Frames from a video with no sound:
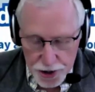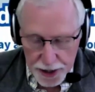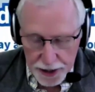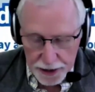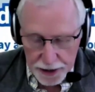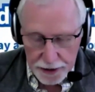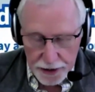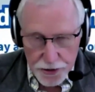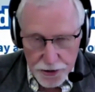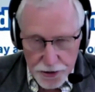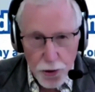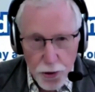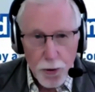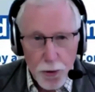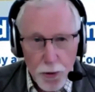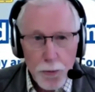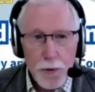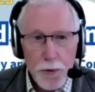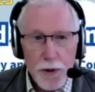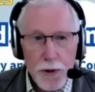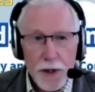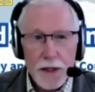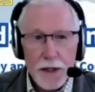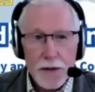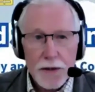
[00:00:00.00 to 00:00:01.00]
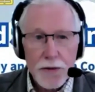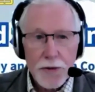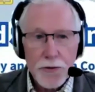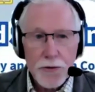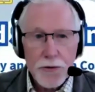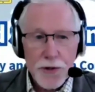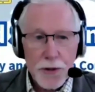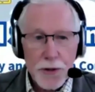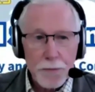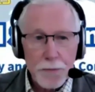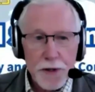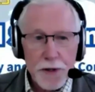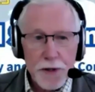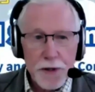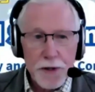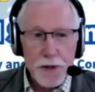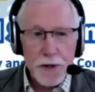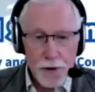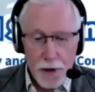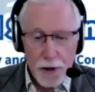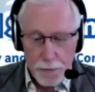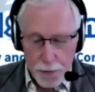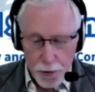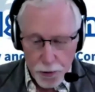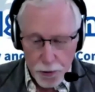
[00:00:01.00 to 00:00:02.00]
much, Jack. Let's hope we can do
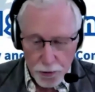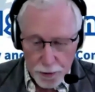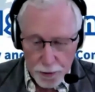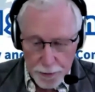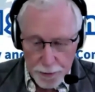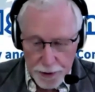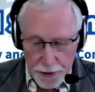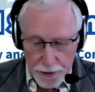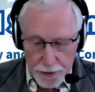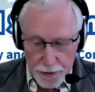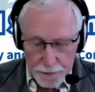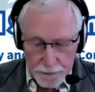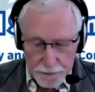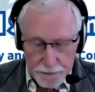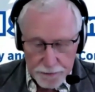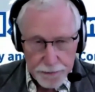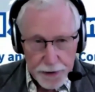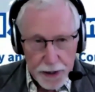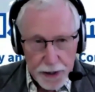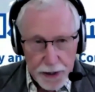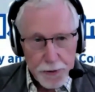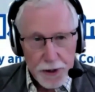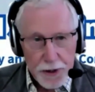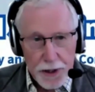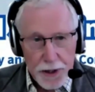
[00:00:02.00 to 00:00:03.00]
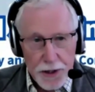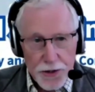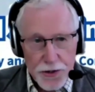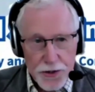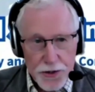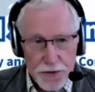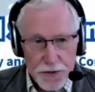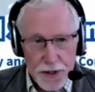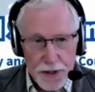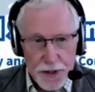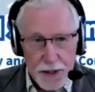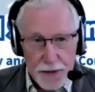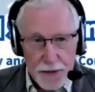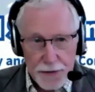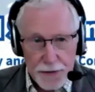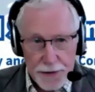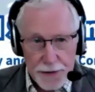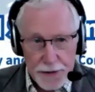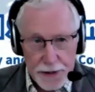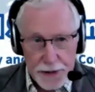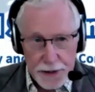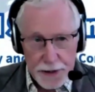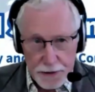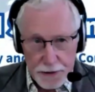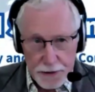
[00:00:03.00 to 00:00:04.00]
something for our polar bear populations that
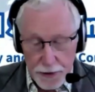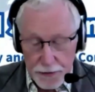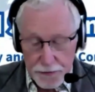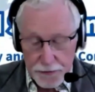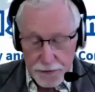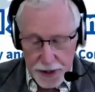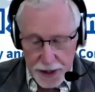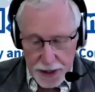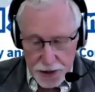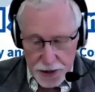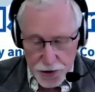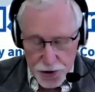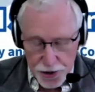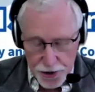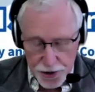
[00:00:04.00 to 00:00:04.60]
are in grave